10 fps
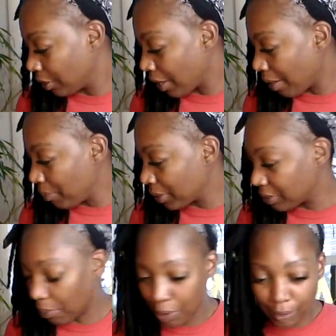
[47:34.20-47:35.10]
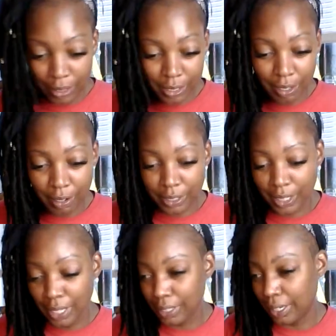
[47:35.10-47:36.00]
I mixed up all these cards, and
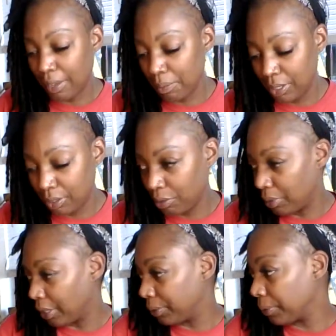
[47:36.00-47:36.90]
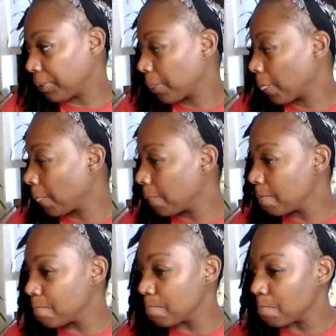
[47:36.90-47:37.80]
I did not mean to do that.
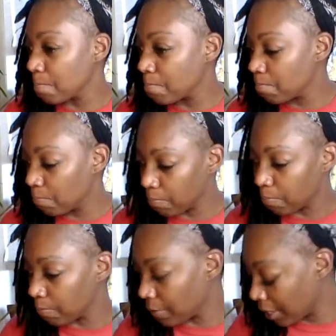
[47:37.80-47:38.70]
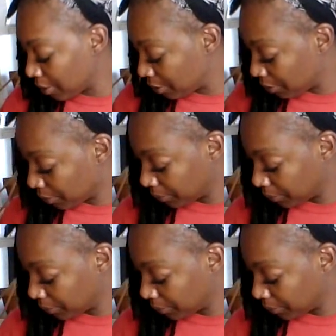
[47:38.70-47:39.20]
Mm, mm, mm, mm. Thank you.